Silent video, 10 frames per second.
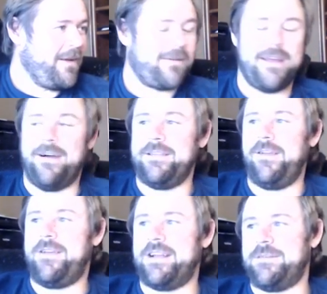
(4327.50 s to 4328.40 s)
Okay, I'll let you
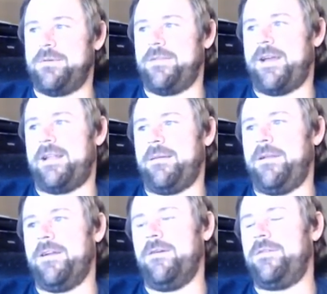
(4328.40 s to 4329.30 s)
catch up on that. Let me
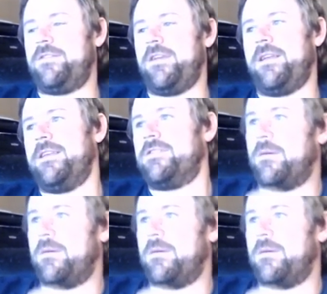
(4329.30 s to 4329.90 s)
know if you see any. So